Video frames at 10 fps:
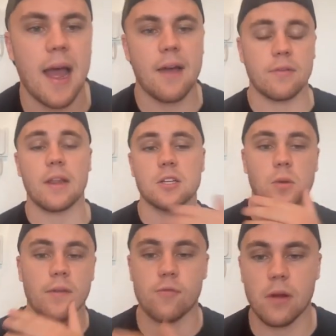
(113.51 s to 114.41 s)
After that,
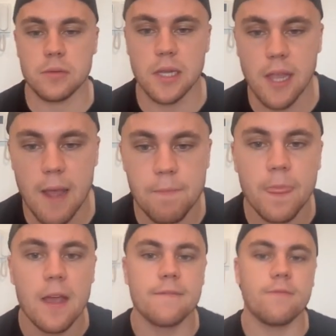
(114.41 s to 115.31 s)
24 hours again,
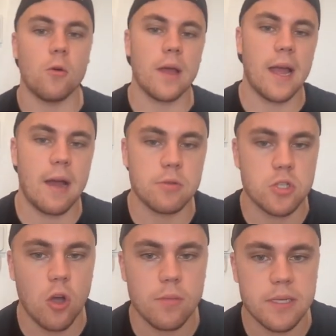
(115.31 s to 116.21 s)
48 hours
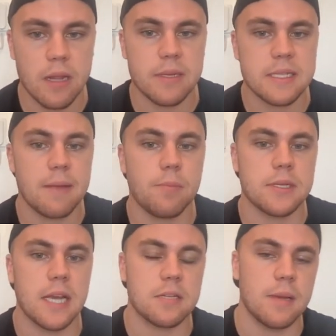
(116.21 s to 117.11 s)
time, send them a simple
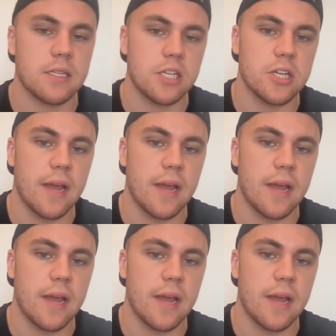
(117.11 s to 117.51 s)
text message.